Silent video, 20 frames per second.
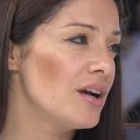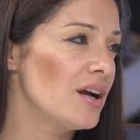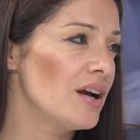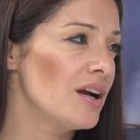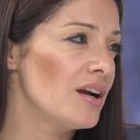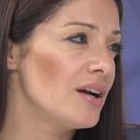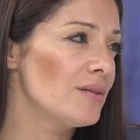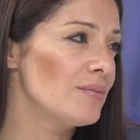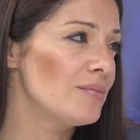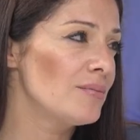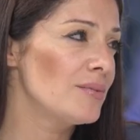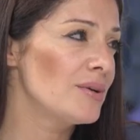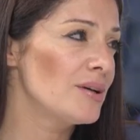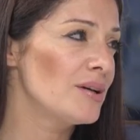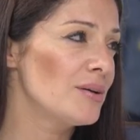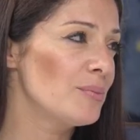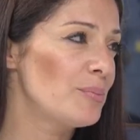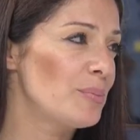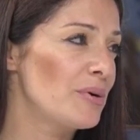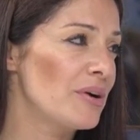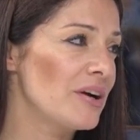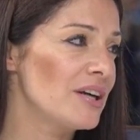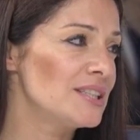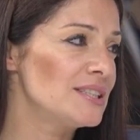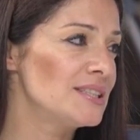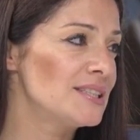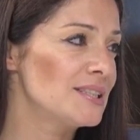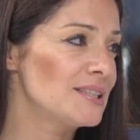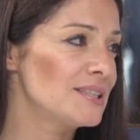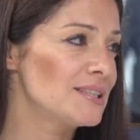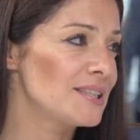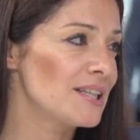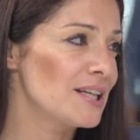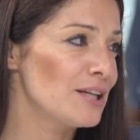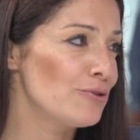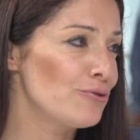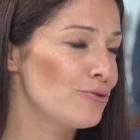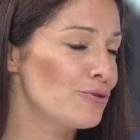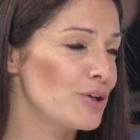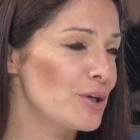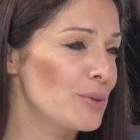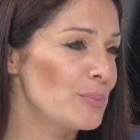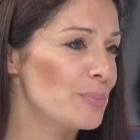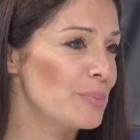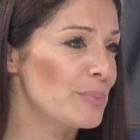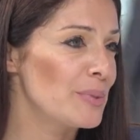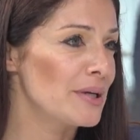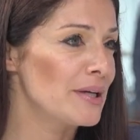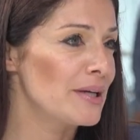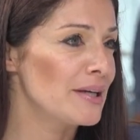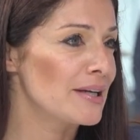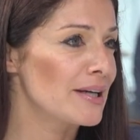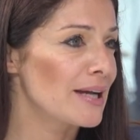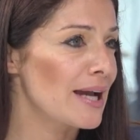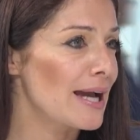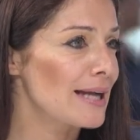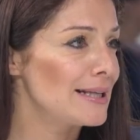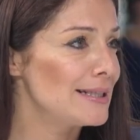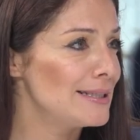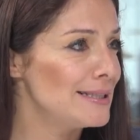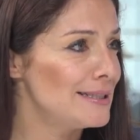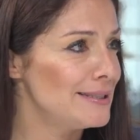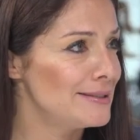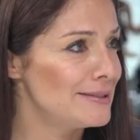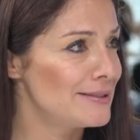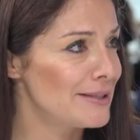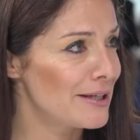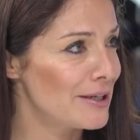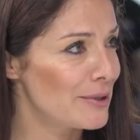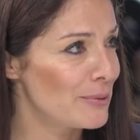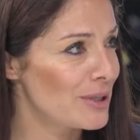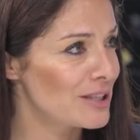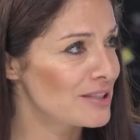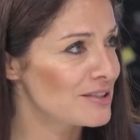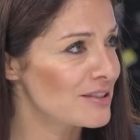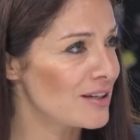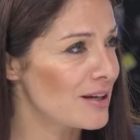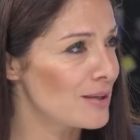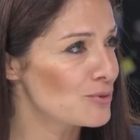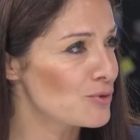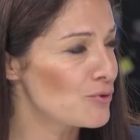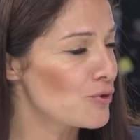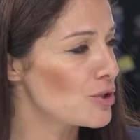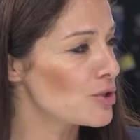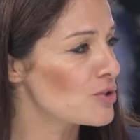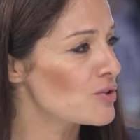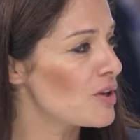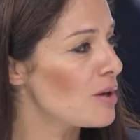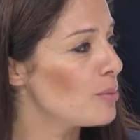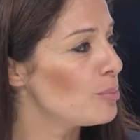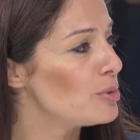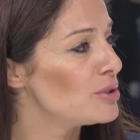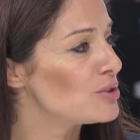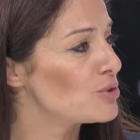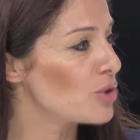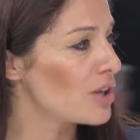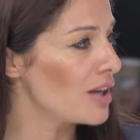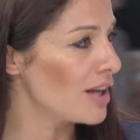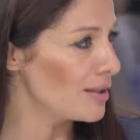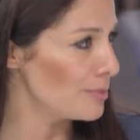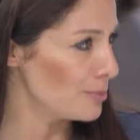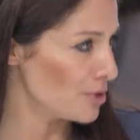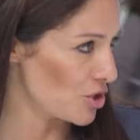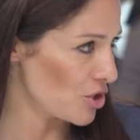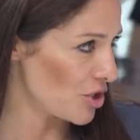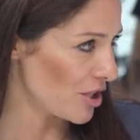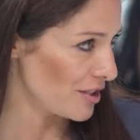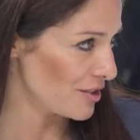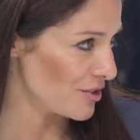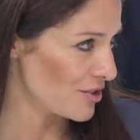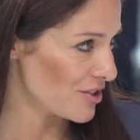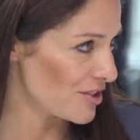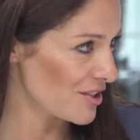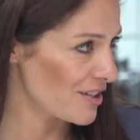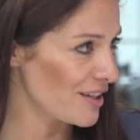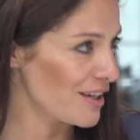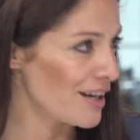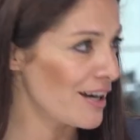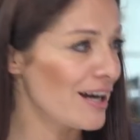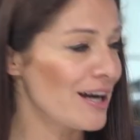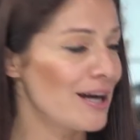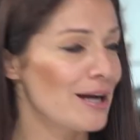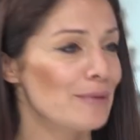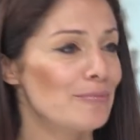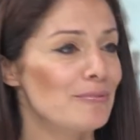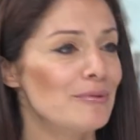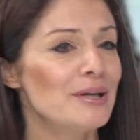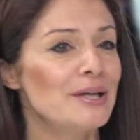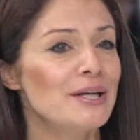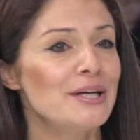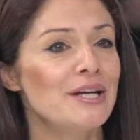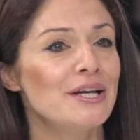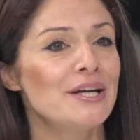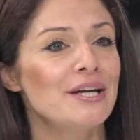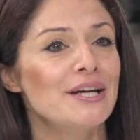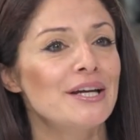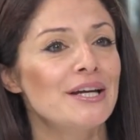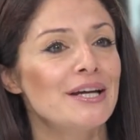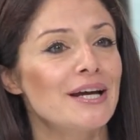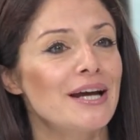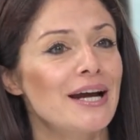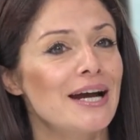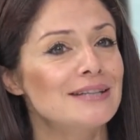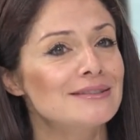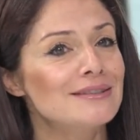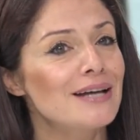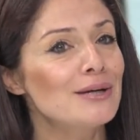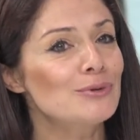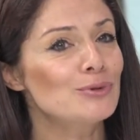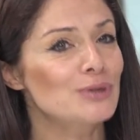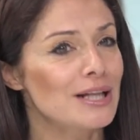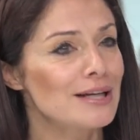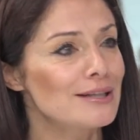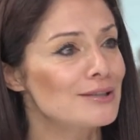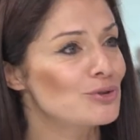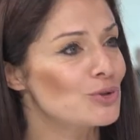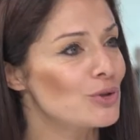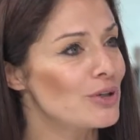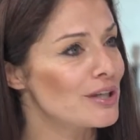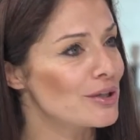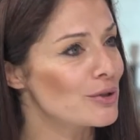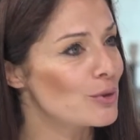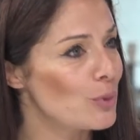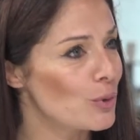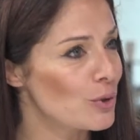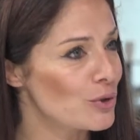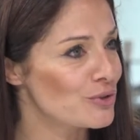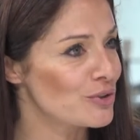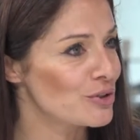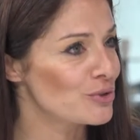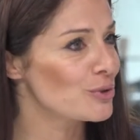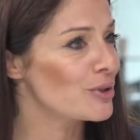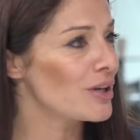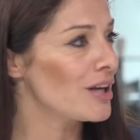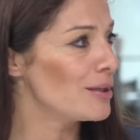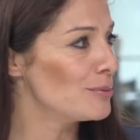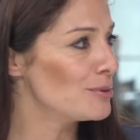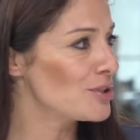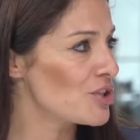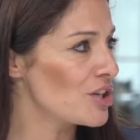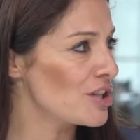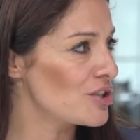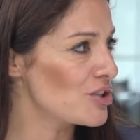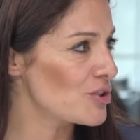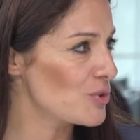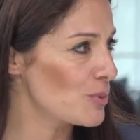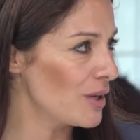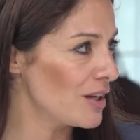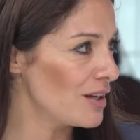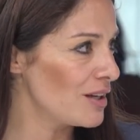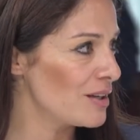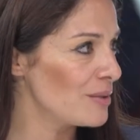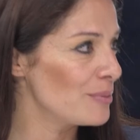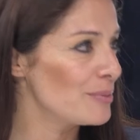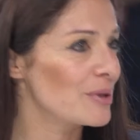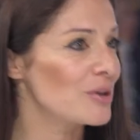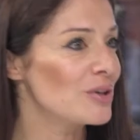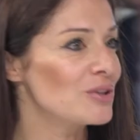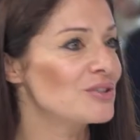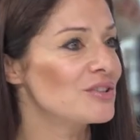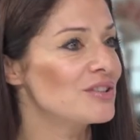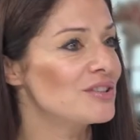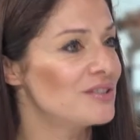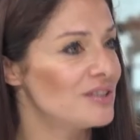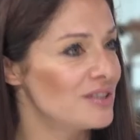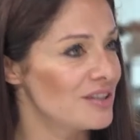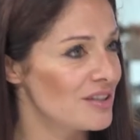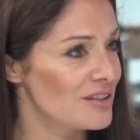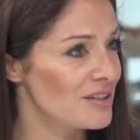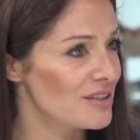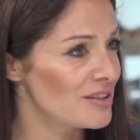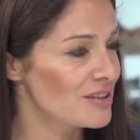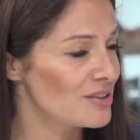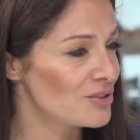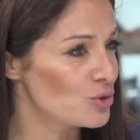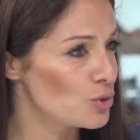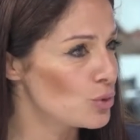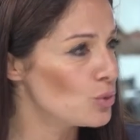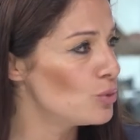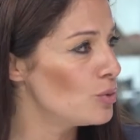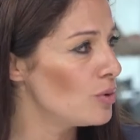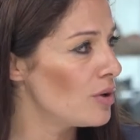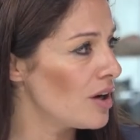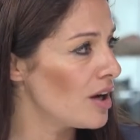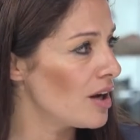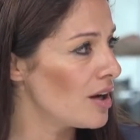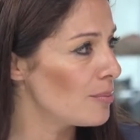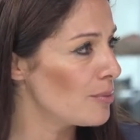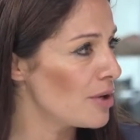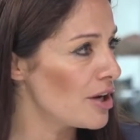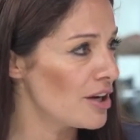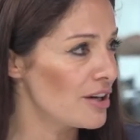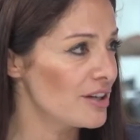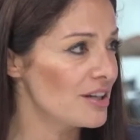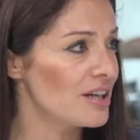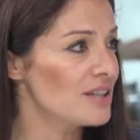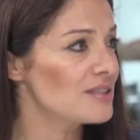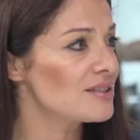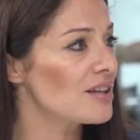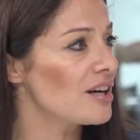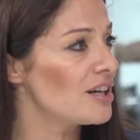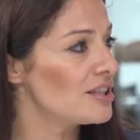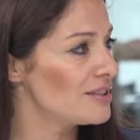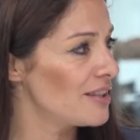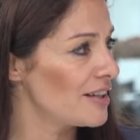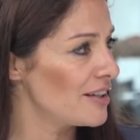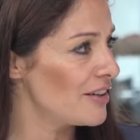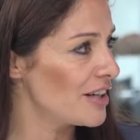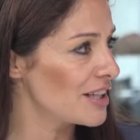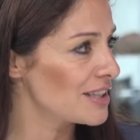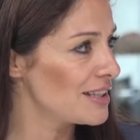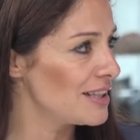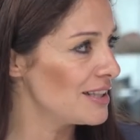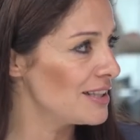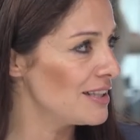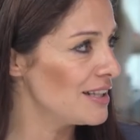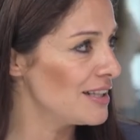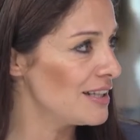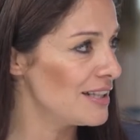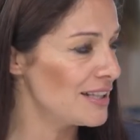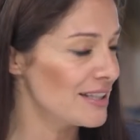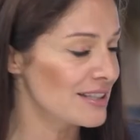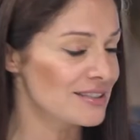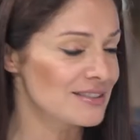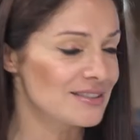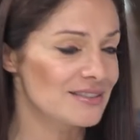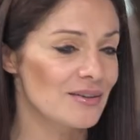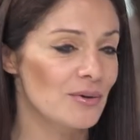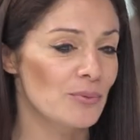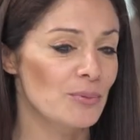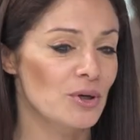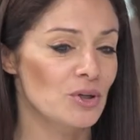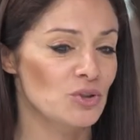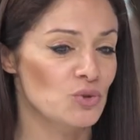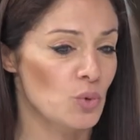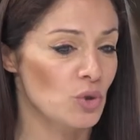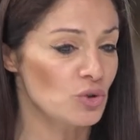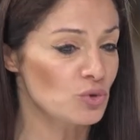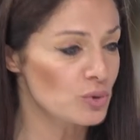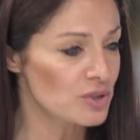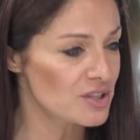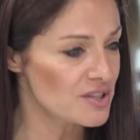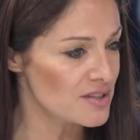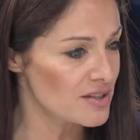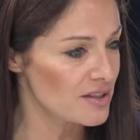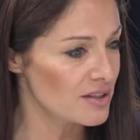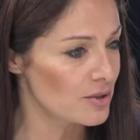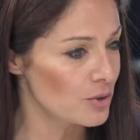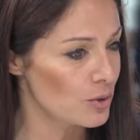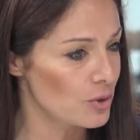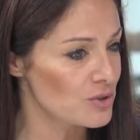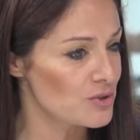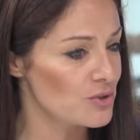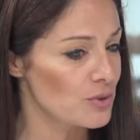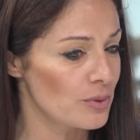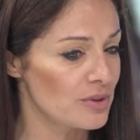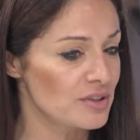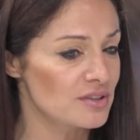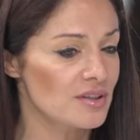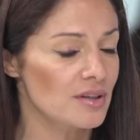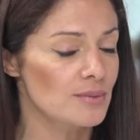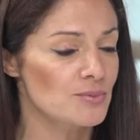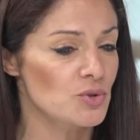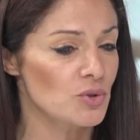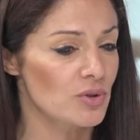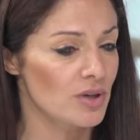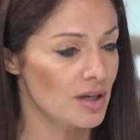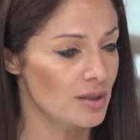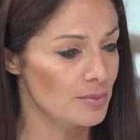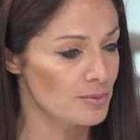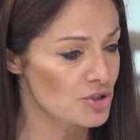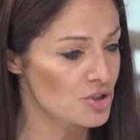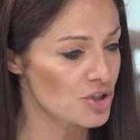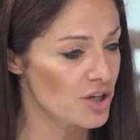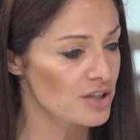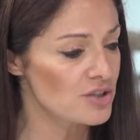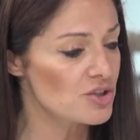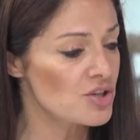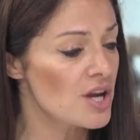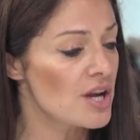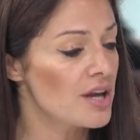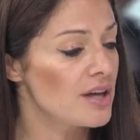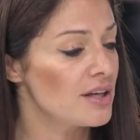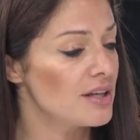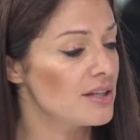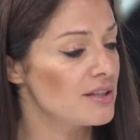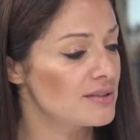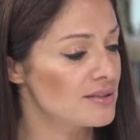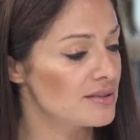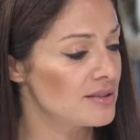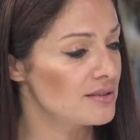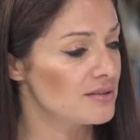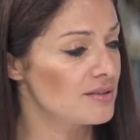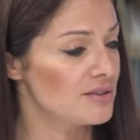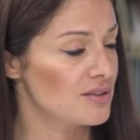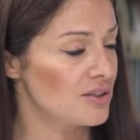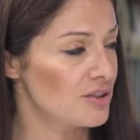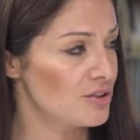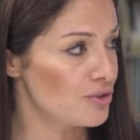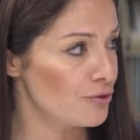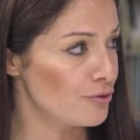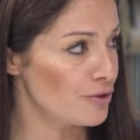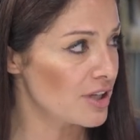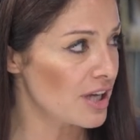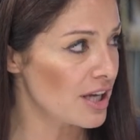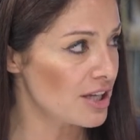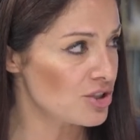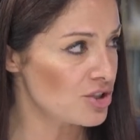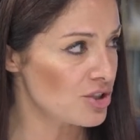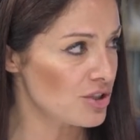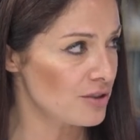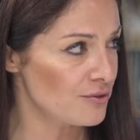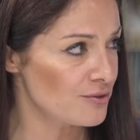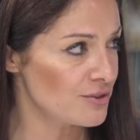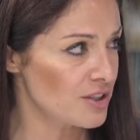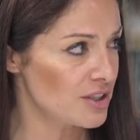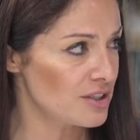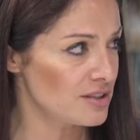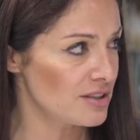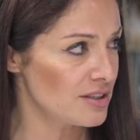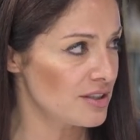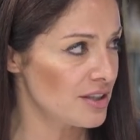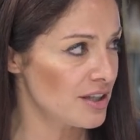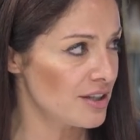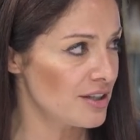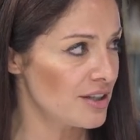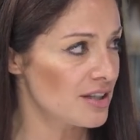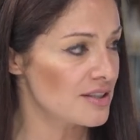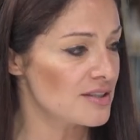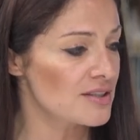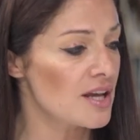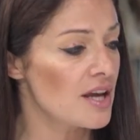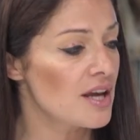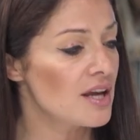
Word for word: um, prides itself in being a leader when it comes, for example, to climate change. Mm-hmm. um, And I would like to link water to climate change as well, because the two um, areas are directly linked. Because what we're seeing also when it comes to climate change is the desertification of certain areas,